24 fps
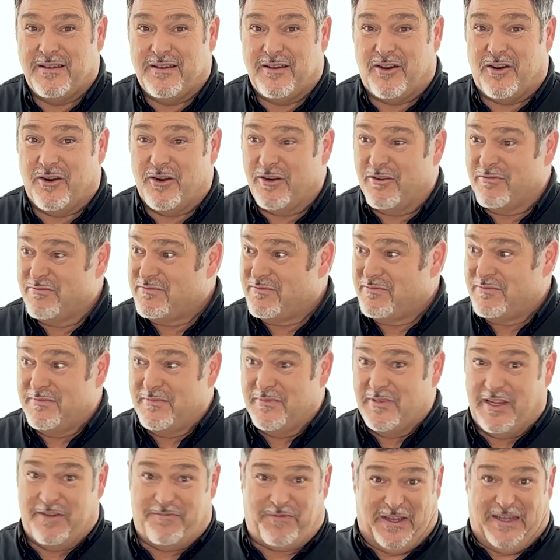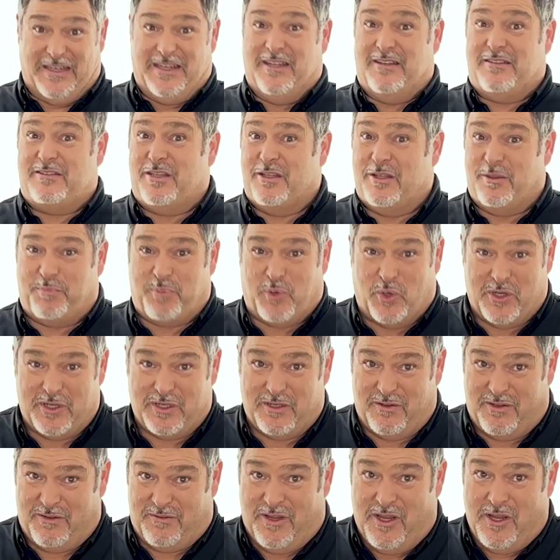Or if I get to the
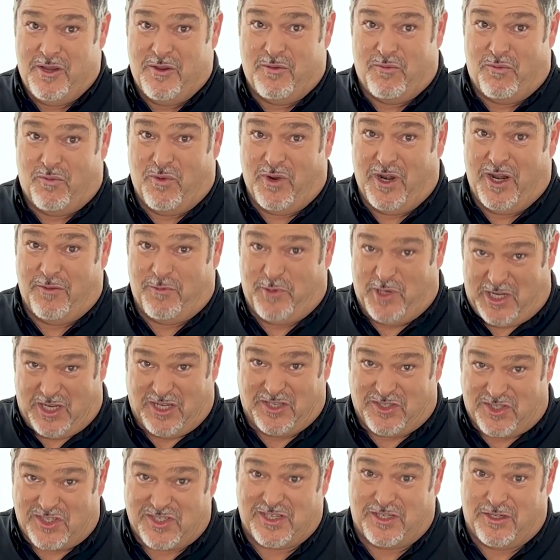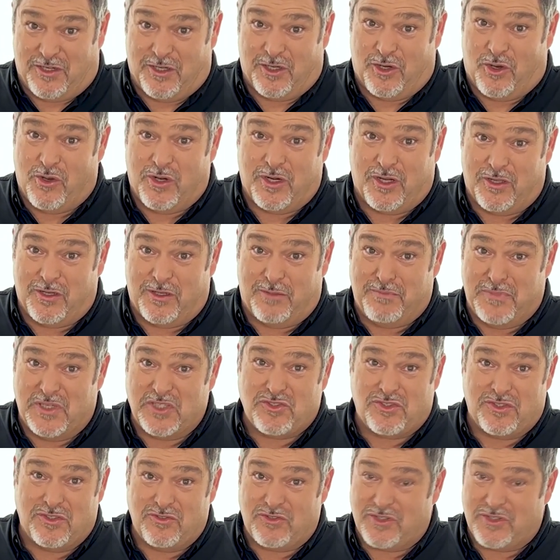point where I would consider going on a mission